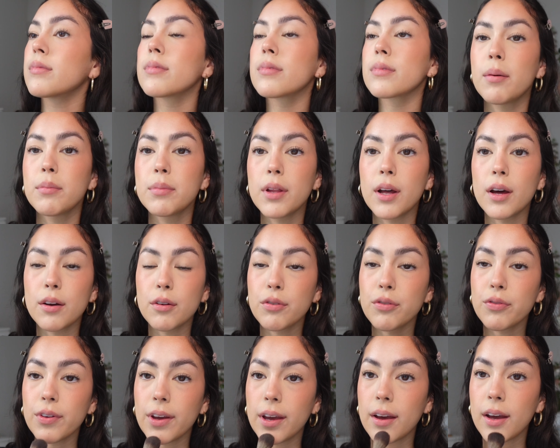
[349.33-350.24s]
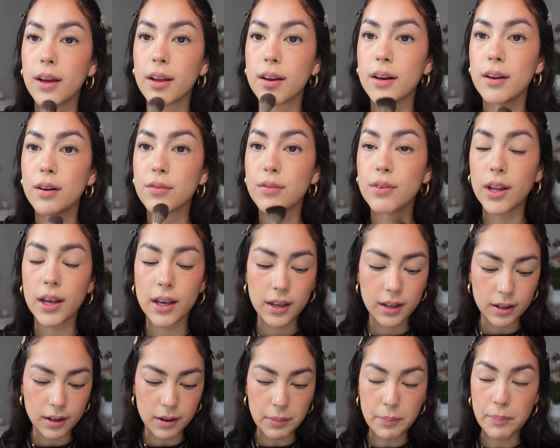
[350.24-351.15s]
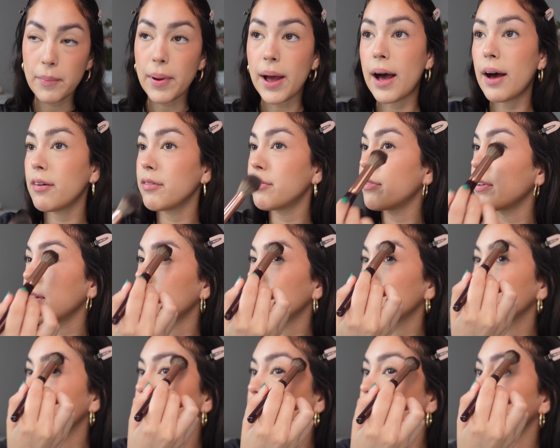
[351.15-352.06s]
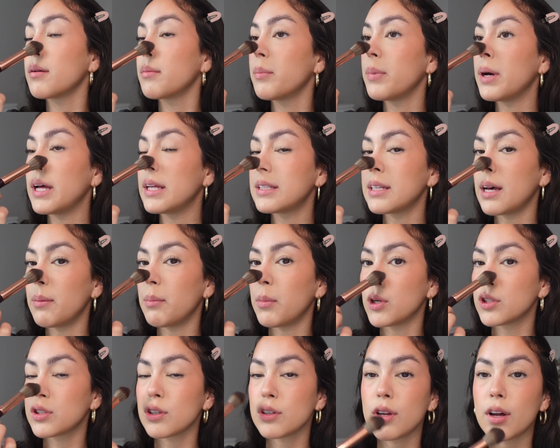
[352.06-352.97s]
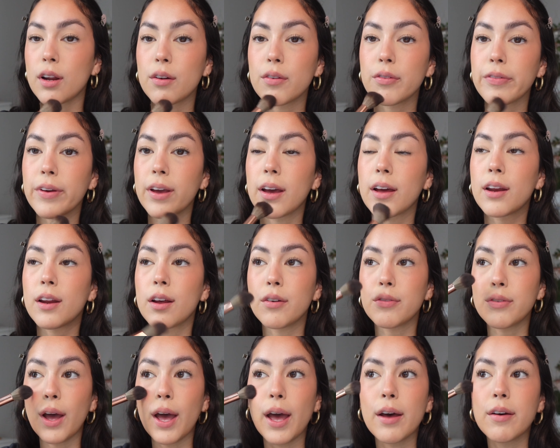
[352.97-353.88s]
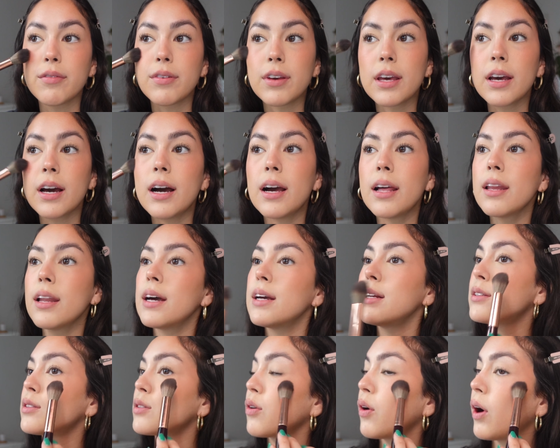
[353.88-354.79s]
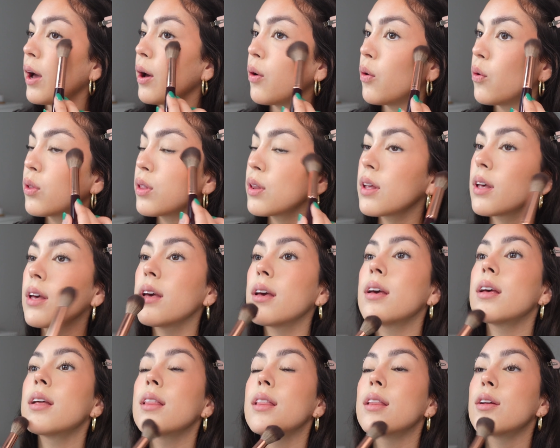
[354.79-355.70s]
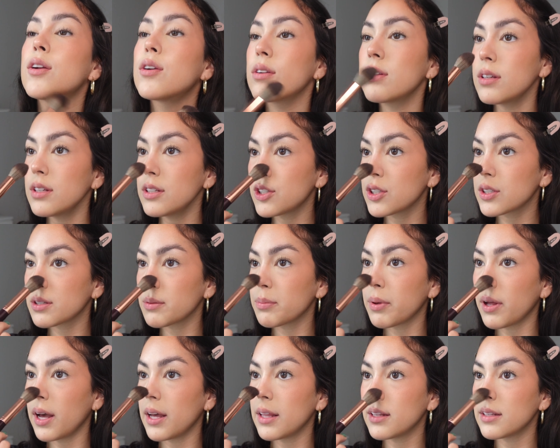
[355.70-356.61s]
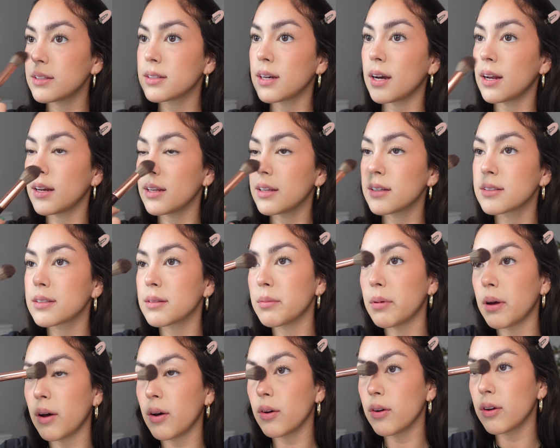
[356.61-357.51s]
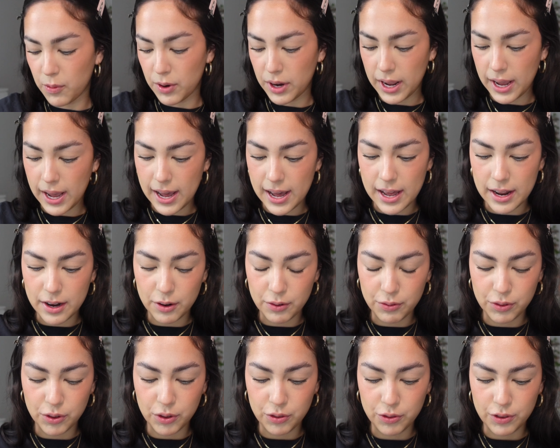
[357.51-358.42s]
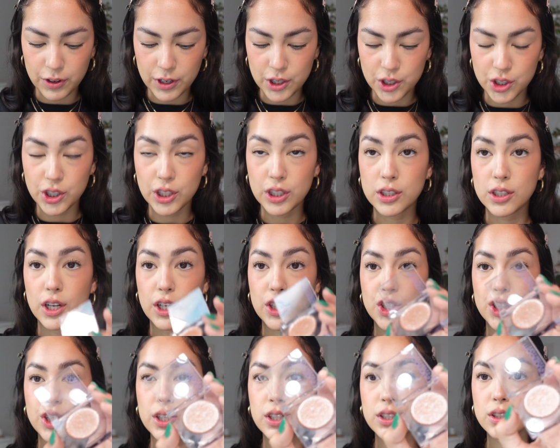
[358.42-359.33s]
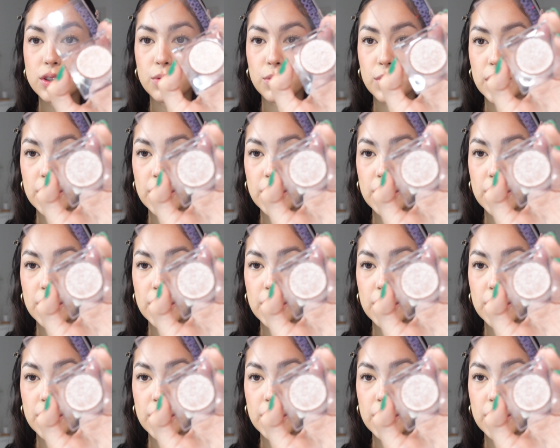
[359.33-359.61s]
I'm not a fan of like a matte face, but I'm also not a fan of heavy highlight, so I only literally just apply the tiniest amount. I'm gonna add a few finishing touches, so we're